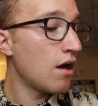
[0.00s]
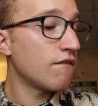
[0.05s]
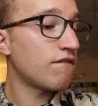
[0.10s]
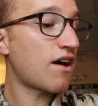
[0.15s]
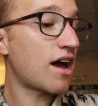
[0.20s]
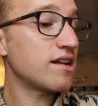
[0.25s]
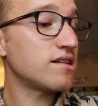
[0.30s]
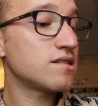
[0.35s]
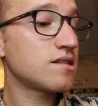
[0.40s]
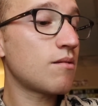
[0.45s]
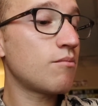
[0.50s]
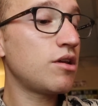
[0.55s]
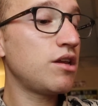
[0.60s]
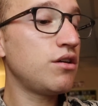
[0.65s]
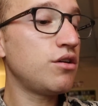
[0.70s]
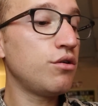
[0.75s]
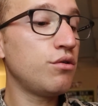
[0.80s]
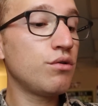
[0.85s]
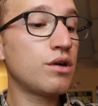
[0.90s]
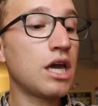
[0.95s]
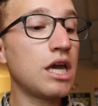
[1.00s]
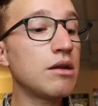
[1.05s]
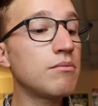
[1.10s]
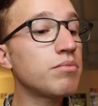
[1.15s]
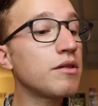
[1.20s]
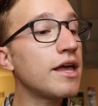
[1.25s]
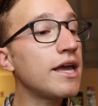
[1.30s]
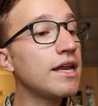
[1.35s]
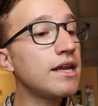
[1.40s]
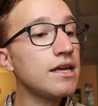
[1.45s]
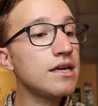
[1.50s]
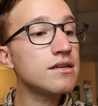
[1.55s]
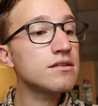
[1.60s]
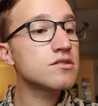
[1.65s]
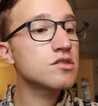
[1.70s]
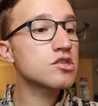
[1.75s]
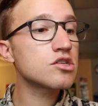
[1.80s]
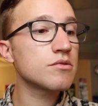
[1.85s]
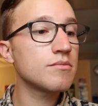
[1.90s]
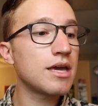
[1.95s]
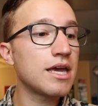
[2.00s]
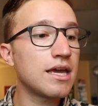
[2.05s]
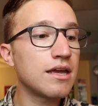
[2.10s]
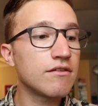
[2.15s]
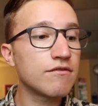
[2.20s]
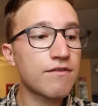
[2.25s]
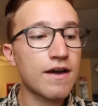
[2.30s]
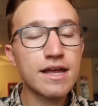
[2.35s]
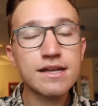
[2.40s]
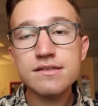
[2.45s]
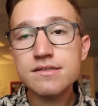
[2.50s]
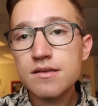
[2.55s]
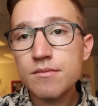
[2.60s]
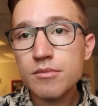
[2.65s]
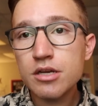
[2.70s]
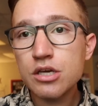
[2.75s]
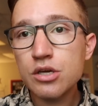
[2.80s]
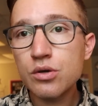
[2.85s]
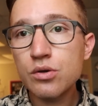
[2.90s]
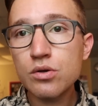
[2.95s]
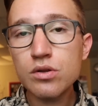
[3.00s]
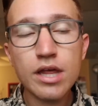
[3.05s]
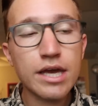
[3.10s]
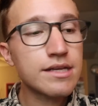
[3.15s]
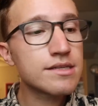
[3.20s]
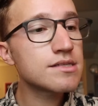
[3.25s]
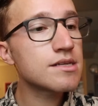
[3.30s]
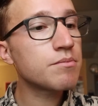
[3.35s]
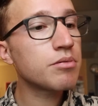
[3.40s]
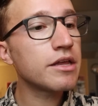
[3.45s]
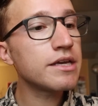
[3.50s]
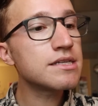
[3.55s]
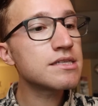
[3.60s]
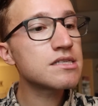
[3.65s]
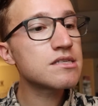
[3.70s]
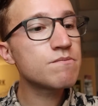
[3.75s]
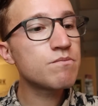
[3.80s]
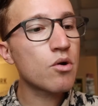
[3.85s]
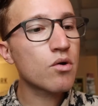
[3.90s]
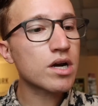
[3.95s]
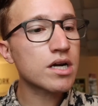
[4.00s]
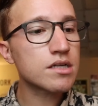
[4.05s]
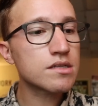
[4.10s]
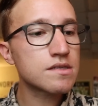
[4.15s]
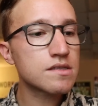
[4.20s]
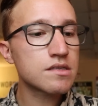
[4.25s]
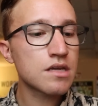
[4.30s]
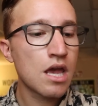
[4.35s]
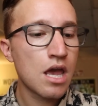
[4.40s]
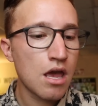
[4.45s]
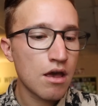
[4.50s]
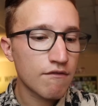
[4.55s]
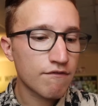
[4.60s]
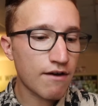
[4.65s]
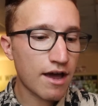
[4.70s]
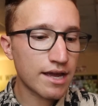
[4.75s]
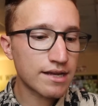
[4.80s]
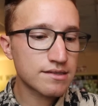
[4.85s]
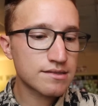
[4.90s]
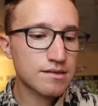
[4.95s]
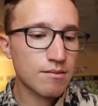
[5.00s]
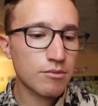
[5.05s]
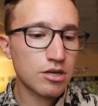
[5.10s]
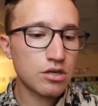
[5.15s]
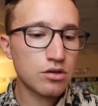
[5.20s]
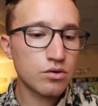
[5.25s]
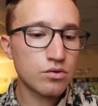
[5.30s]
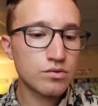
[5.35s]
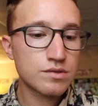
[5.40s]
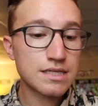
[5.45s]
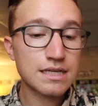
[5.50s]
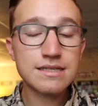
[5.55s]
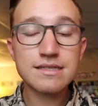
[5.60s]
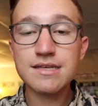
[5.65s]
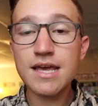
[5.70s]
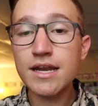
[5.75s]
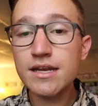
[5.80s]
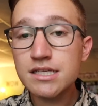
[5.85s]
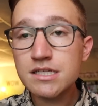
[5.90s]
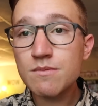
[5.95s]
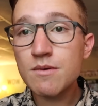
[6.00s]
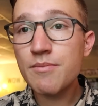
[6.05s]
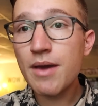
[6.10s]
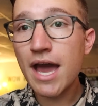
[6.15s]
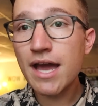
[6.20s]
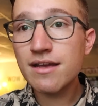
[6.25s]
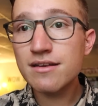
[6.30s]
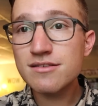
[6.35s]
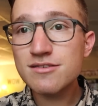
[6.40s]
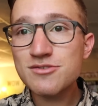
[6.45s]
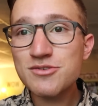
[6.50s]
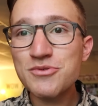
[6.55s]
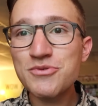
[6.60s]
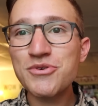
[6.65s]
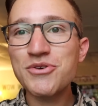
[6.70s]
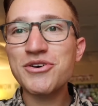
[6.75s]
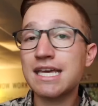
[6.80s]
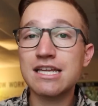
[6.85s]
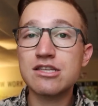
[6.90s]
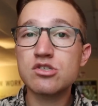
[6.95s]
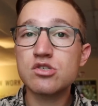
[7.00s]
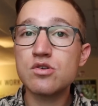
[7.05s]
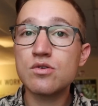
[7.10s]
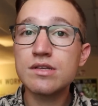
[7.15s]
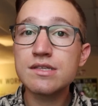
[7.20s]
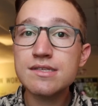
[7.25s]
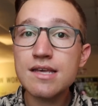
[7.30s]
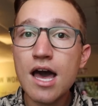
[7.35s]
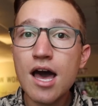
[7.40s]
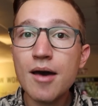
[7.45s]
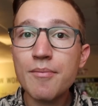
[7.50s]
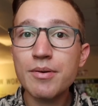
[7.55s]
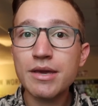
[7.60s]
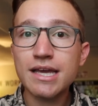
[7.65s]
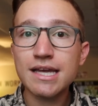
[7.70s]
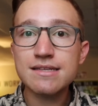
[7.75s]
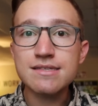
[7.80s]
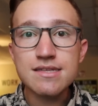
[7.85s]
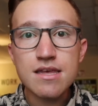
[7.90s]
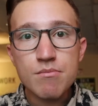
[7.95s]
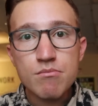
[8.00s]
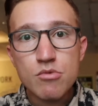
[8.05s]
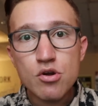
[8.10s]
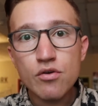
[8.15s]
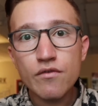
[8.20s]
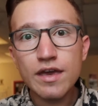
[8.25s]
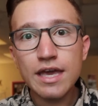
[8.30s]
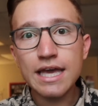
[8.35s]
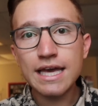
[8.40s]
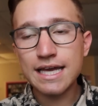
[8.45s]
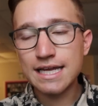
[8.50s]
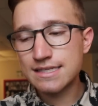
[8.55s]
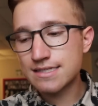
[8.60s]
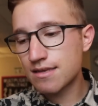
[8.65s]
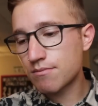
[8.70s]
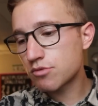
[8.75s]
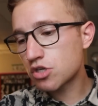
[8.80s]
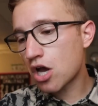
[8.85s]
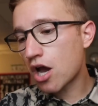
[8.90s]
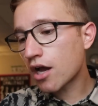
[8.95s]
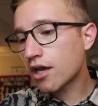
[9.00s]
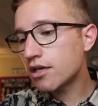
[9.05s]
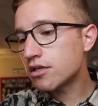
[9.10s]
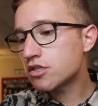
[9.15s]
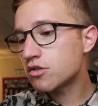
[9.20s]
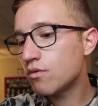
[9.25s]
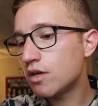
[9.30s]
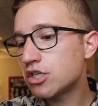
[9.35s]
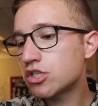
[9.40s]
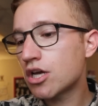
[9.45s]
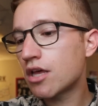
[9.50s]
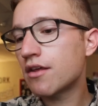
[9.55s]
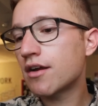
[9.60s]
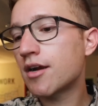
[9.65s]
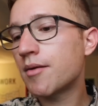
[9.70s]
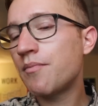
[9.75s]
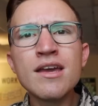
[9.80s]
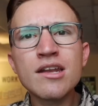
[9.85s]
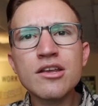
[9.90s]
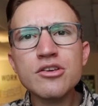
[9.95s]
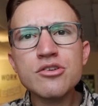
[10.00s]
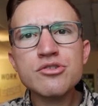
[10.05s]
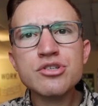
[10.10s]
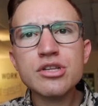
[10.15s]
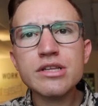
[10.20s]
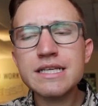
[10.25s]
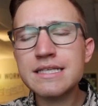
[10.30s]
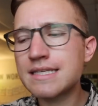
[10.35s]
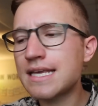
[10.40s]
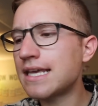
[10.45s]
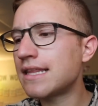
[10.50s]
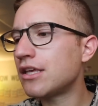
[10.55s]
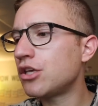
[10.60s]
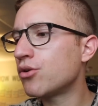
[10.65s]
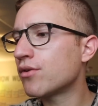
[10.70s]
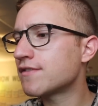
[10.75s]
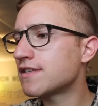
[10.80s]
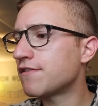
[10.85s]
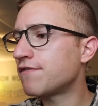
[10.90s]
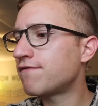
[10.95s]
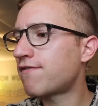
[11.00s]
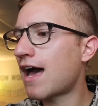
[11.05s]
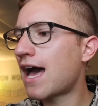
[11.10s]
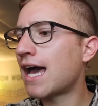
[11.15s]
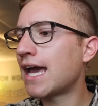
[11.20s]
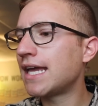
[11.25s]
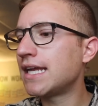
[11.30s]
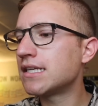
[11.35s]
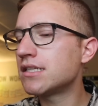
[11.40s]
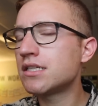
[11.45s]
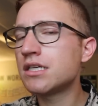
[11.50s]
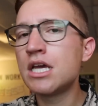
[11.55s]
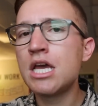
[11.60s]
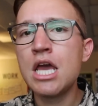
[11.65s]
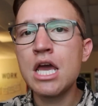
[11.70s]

find somebody who can play an instrument, find somebody who likes to play sports, find somebody who's excited to be back in school. It gets students up, it gets them moving, it gets them talking to each other. And I'll usually say that you have to find